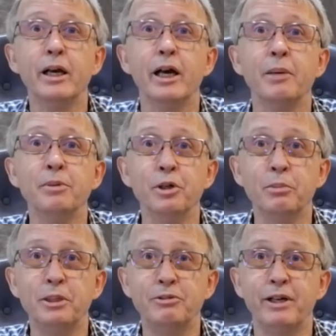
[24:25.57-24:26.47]

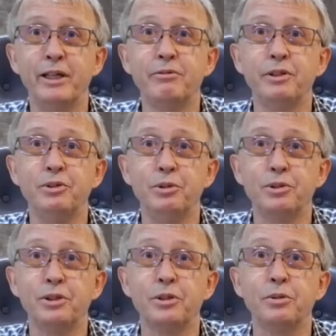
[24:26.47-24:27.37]
Abnormal drag
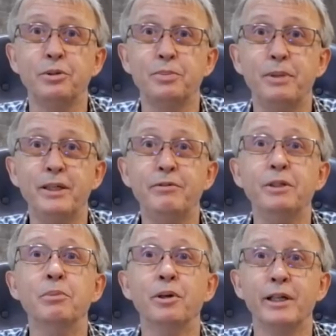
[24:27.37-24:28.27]
reduces the cruise speed
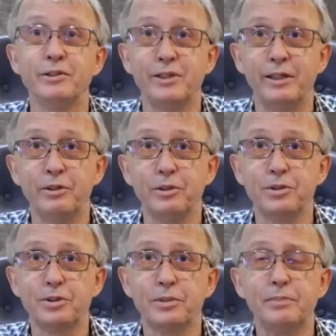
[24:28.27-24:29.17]
with more than 10
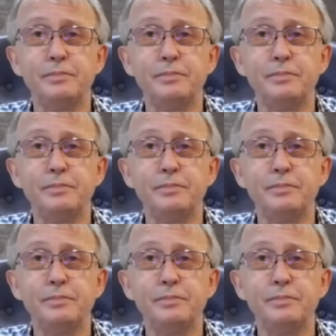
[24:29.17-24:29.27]
knots.